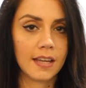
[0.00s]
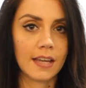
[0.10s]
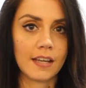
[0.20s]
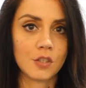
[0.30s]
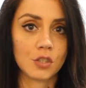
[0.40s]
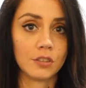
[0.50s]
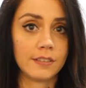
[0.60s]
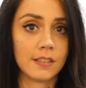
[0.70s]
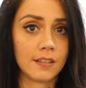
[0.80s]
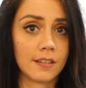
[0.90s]
can
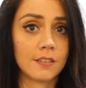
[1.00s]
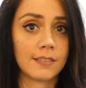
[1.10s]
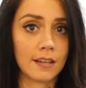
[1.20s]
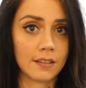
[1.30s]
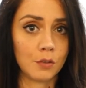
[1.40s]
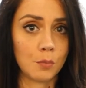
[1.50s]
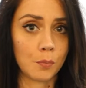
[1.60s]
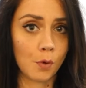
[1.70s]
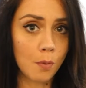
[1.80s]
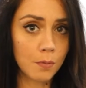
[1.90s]
actually tackle
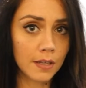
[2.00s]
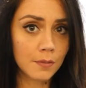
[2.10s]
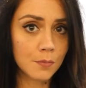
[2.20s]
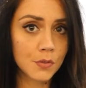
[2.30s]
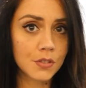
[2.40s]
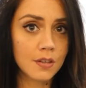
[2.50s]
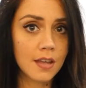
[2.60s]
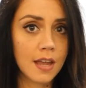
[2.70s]
problems